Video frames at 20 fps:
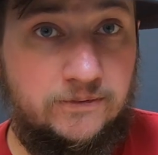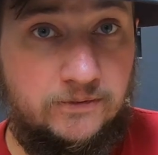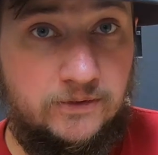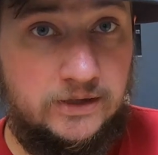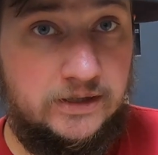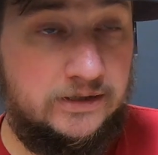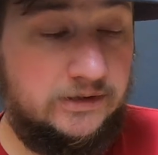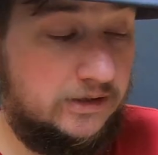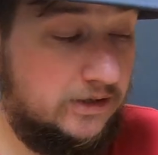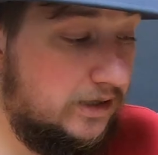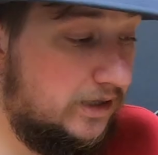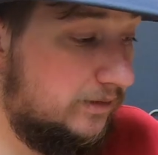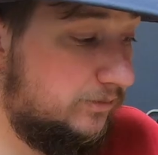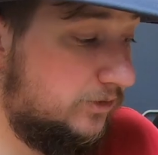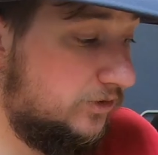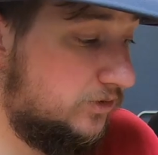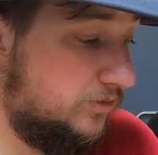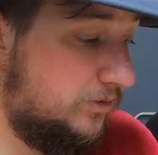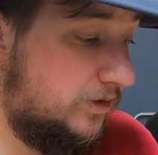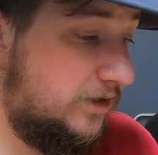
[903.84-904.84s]
for any of the
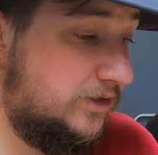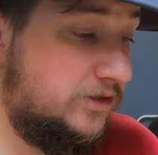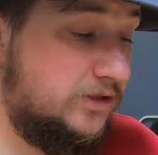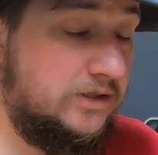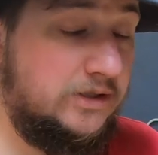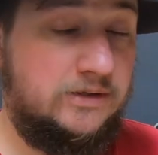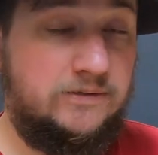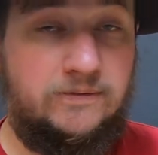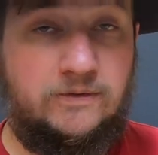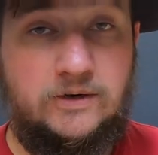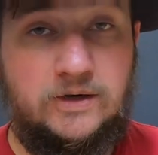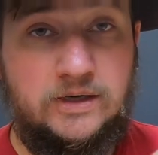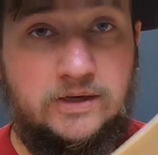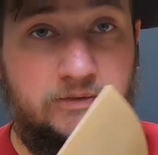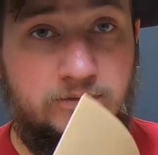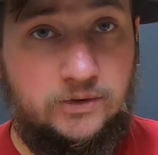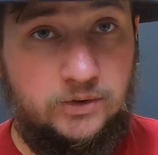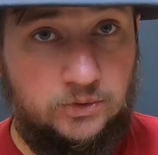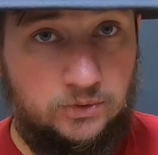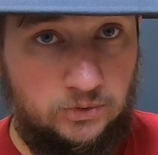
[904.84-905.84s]
cobblers watching, and for any
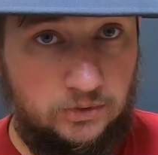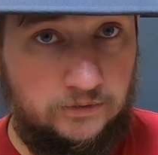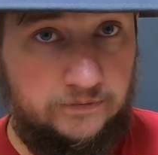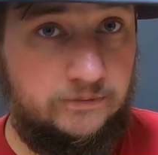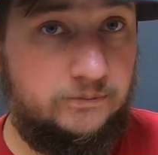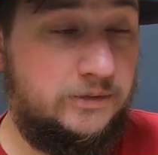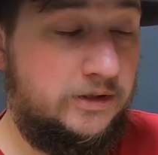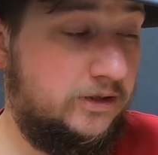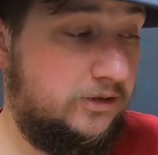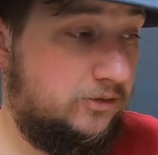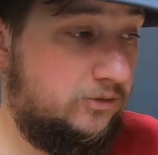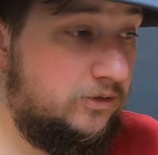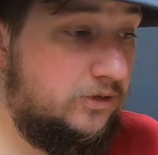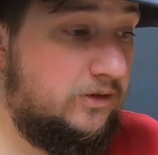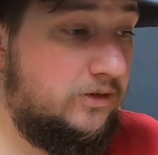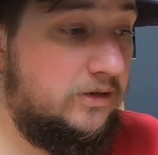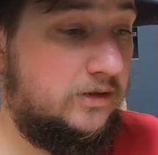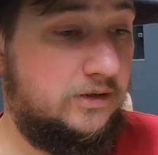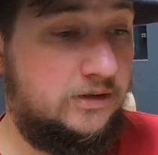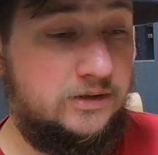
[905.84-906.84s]
of you who are familiar
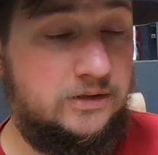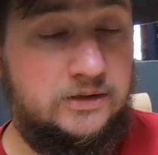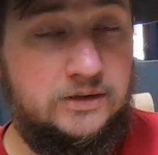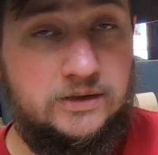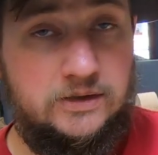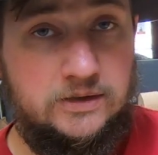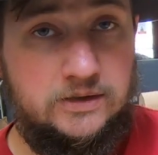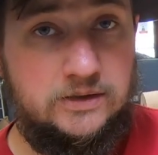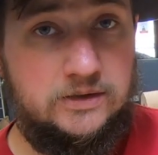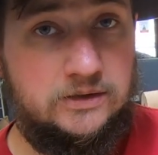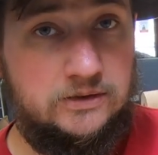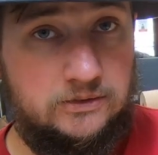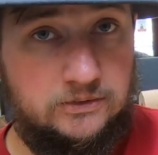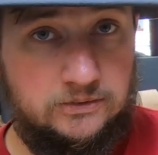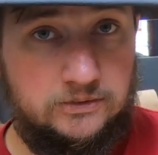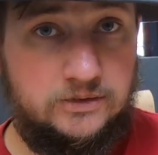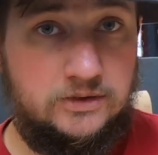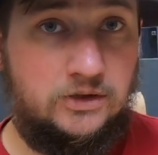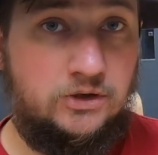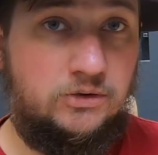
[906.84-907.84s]
with the
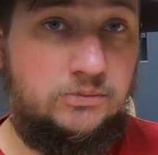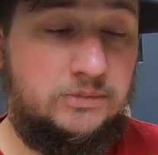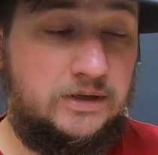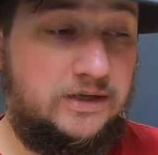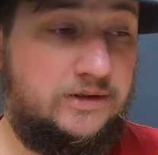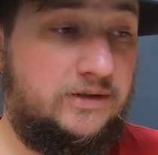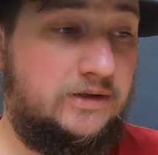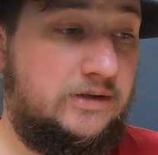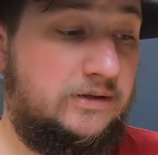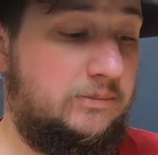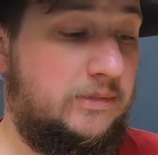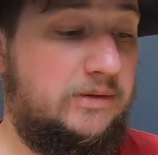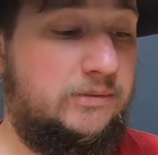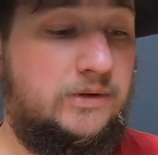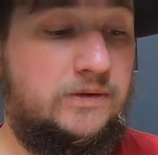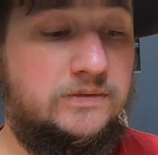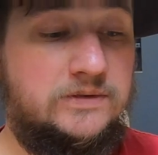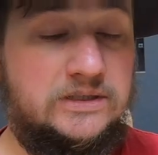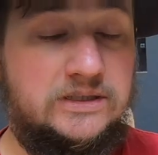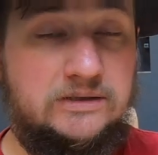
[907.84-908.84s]
the whole method. Maybe
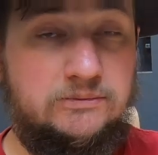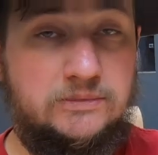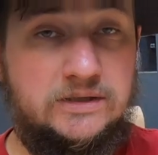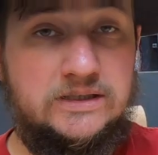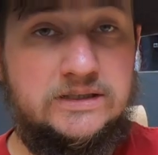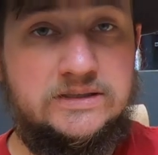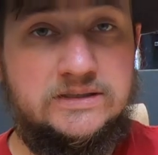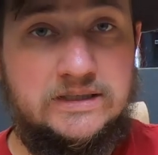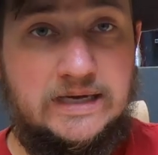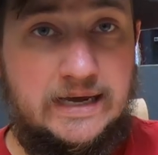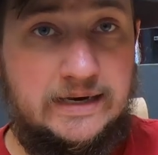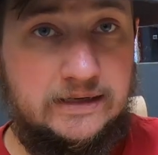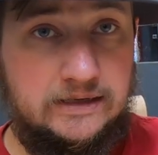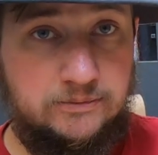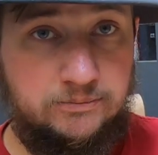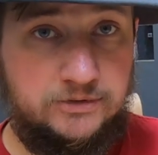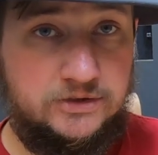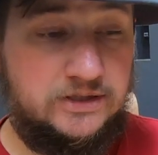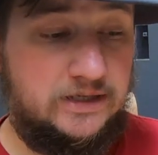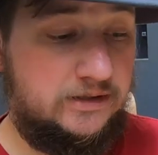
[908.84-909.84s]
you've seen me sanding
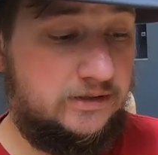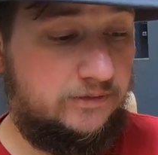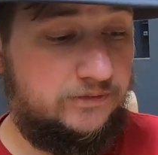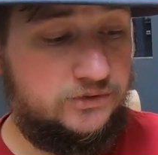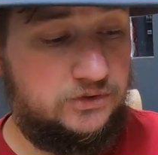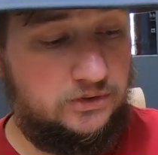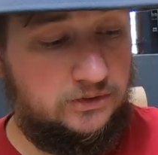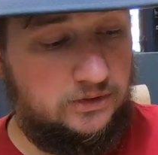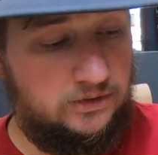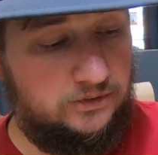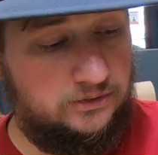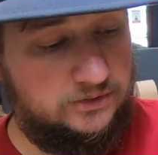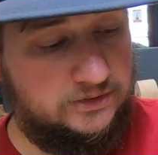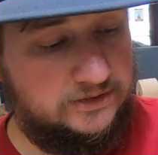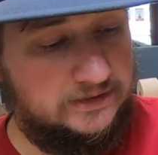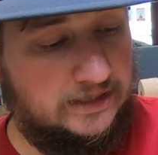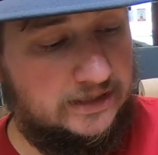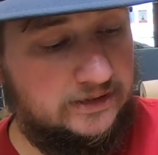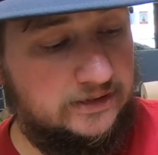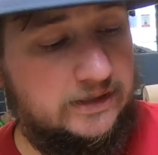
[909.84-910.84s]
a protective sole,
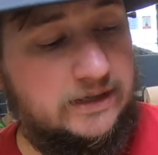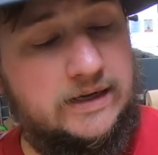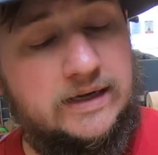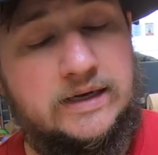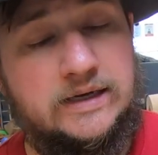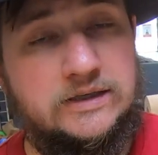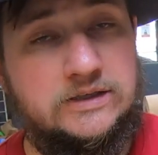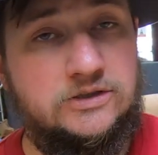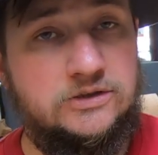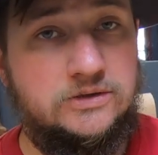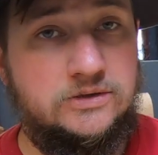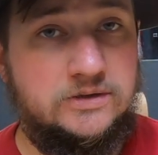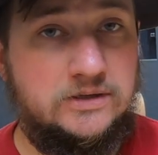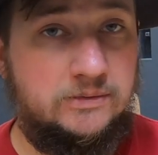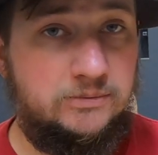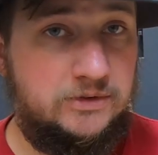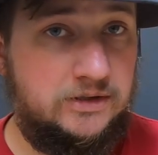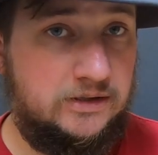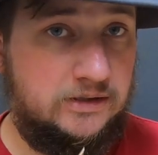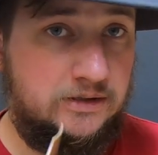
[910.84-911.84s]
sand the edge or
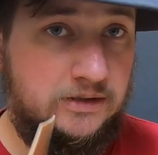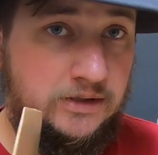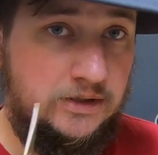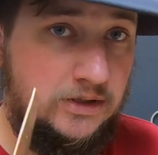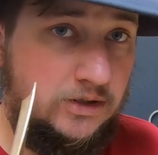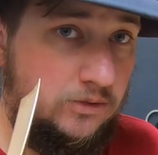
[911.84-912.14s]
something.